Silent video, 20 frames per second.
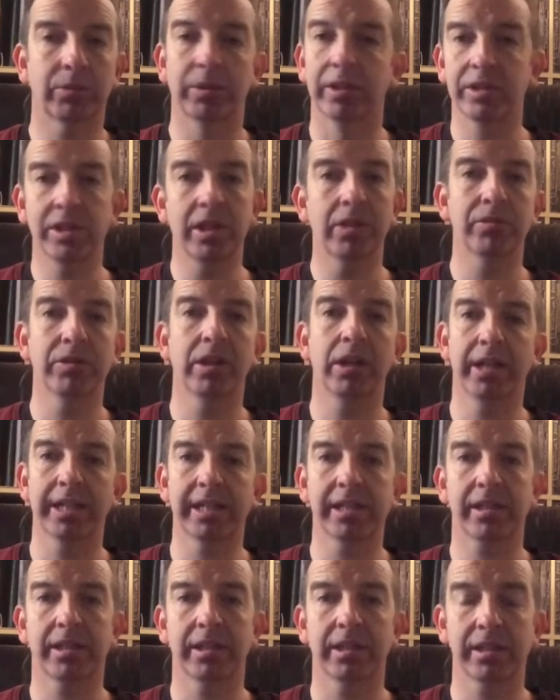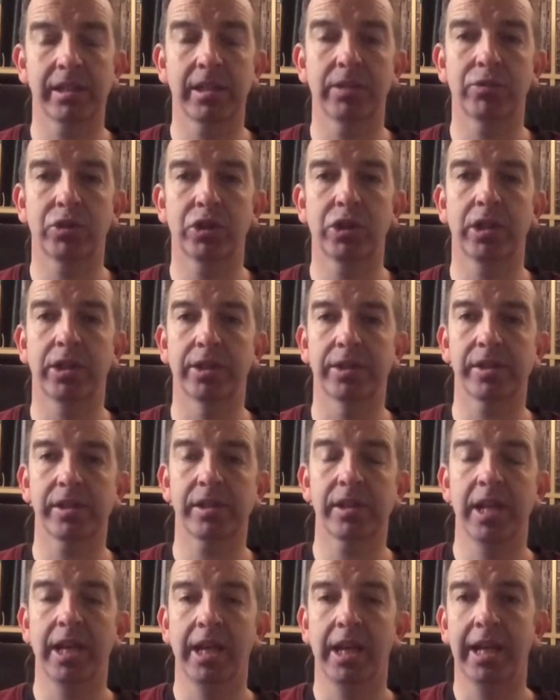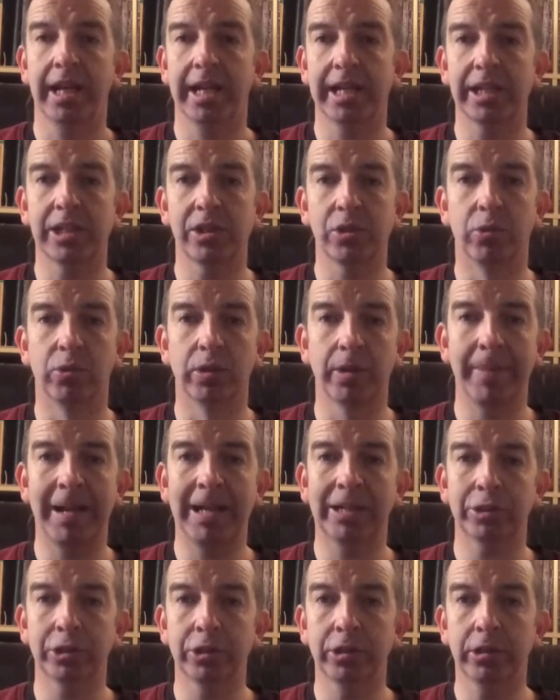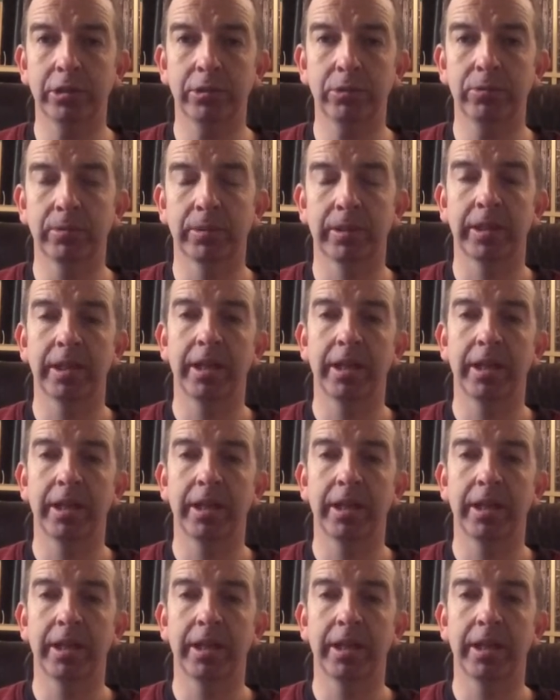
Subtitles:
Well, there's no dice, so there's no chance. It is all about you